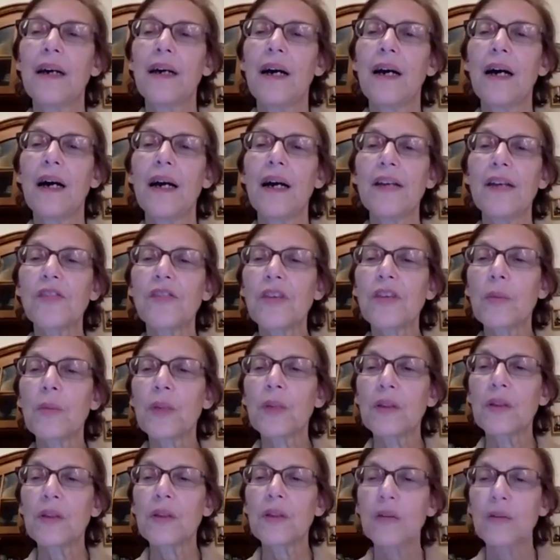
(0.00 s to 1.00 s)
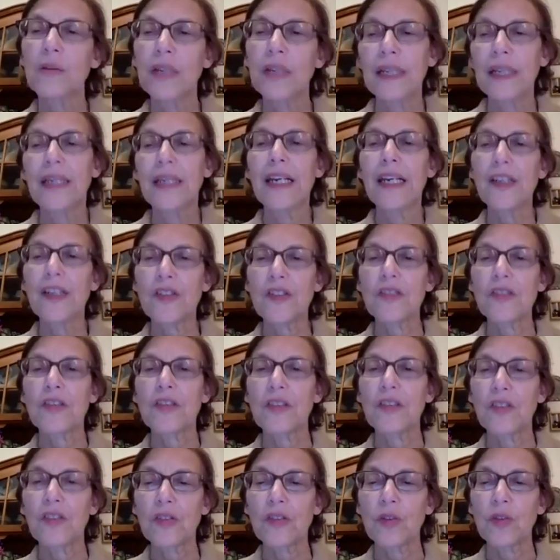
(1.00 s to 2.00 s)
as someone who engages
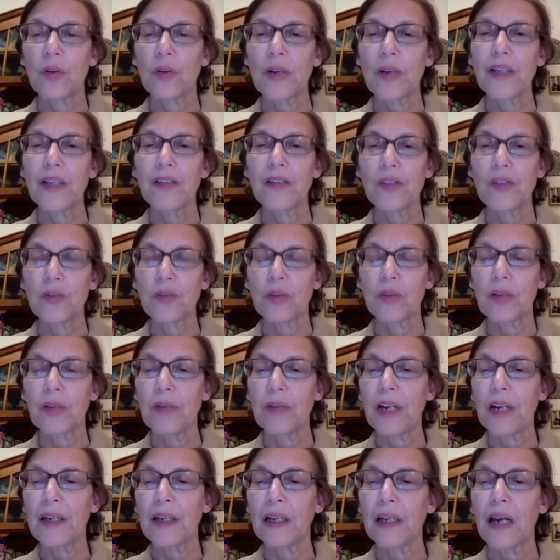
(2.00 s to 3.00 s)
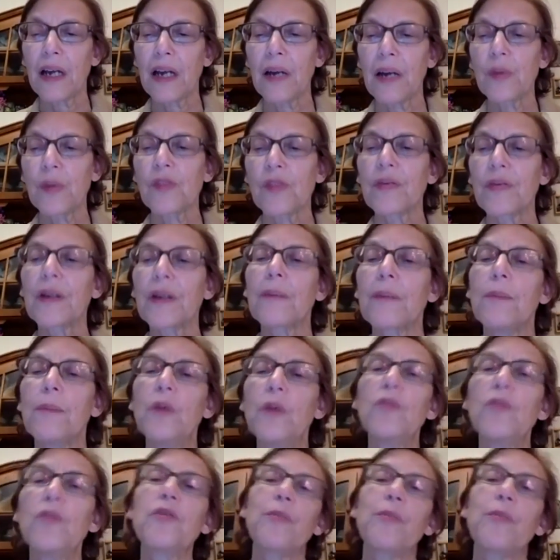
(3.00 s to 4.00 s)
in story and story writing, I was very
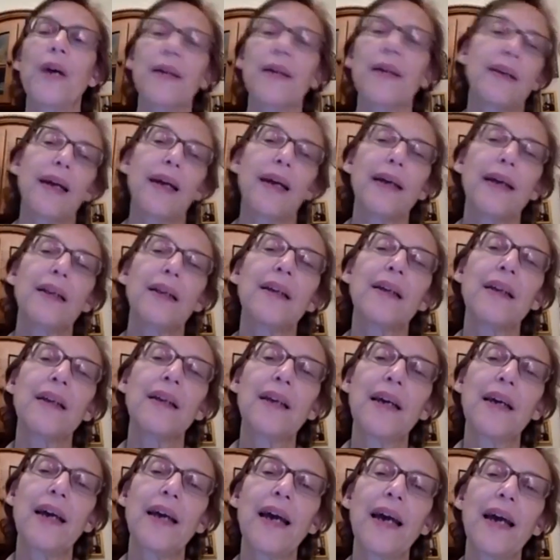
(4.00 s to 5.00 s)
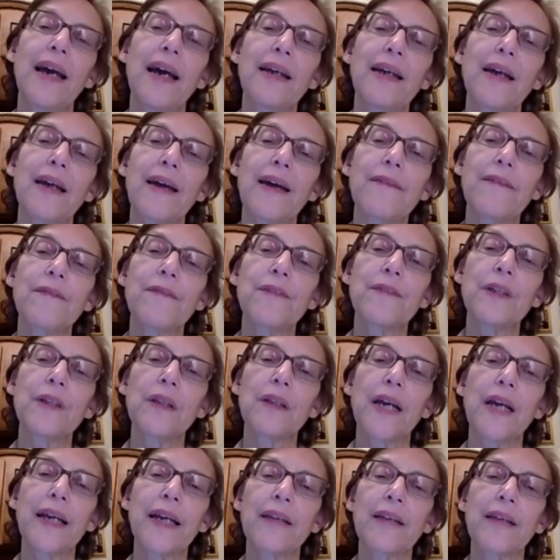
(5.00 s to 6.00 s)
moved by that. And I feel
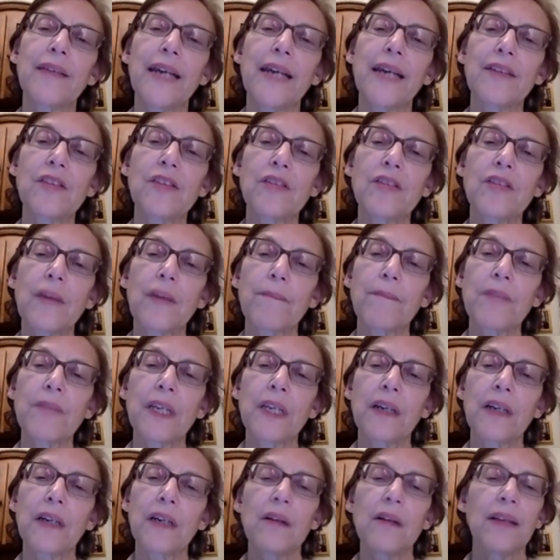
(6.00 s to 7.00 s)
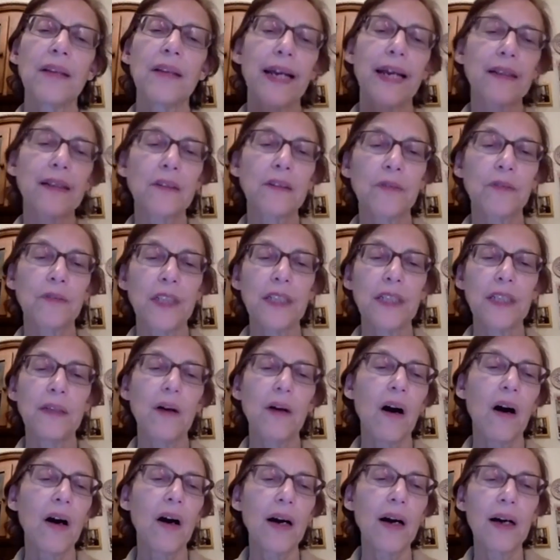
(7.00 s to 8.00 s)
like that's something collectively,
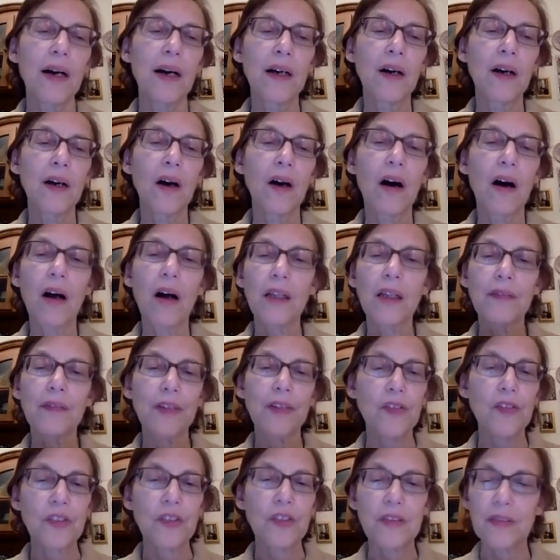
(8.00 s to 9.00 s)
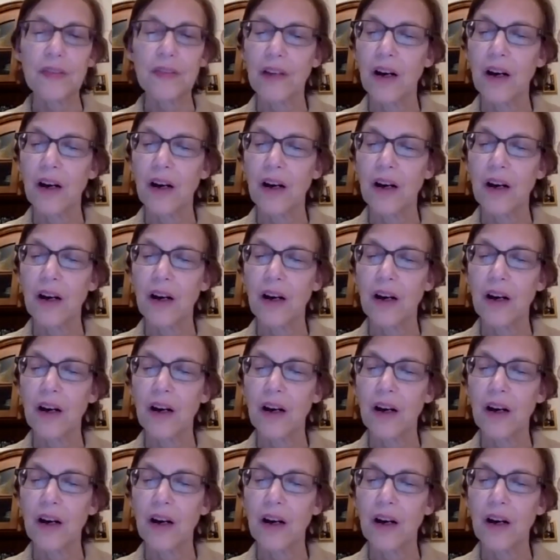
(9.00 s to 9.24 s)
all of us on